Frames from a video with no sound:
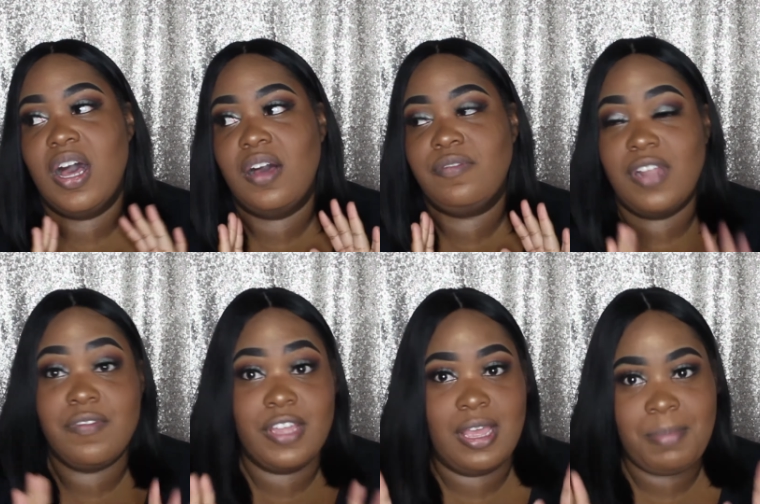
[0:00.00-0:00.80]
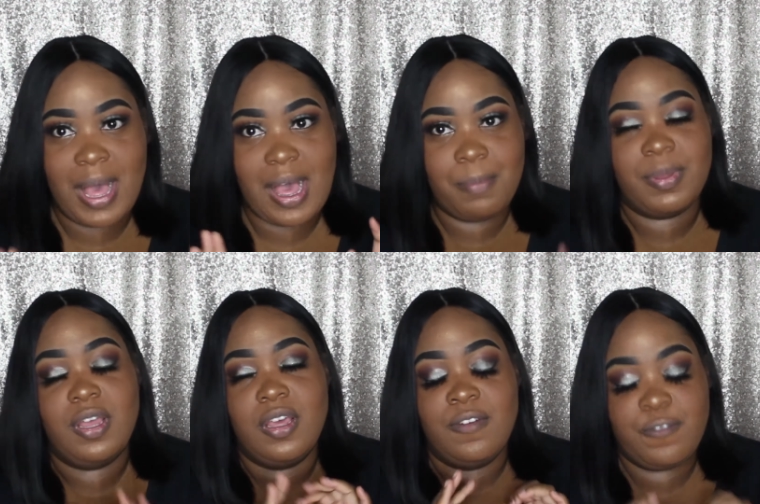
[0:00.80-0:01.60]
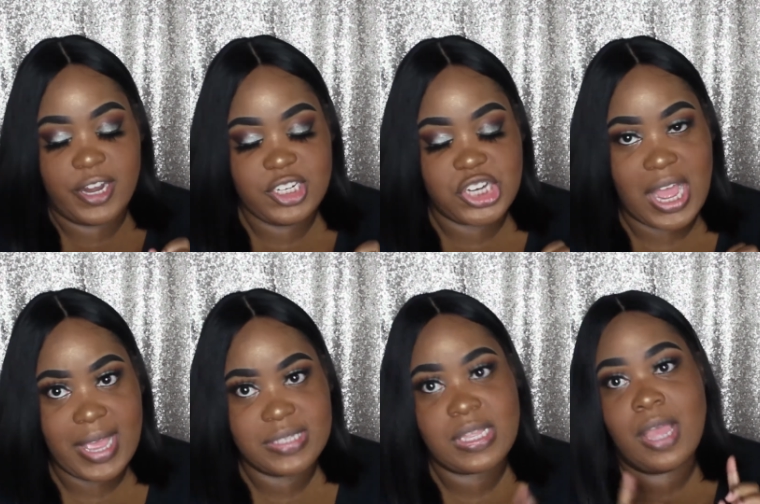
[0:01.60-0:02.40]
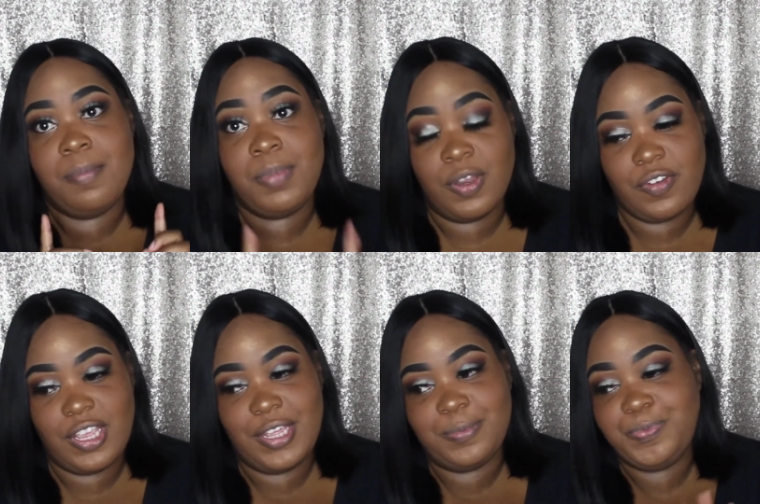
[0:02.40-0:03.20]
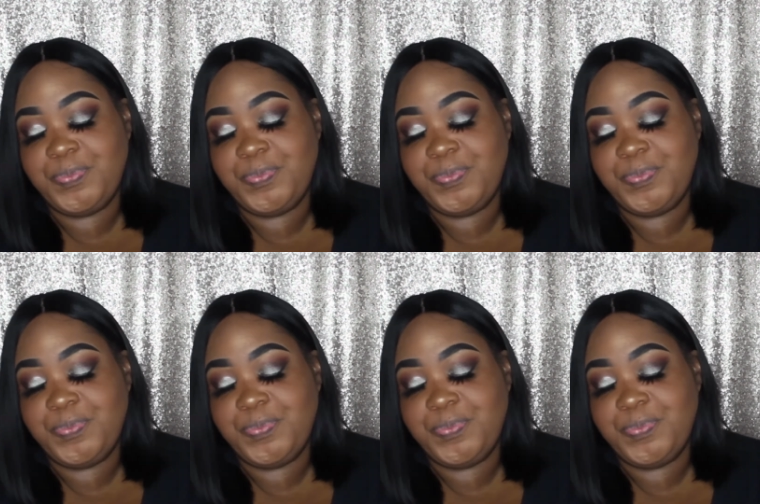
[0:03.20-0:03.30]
of love and hip hop franchise, period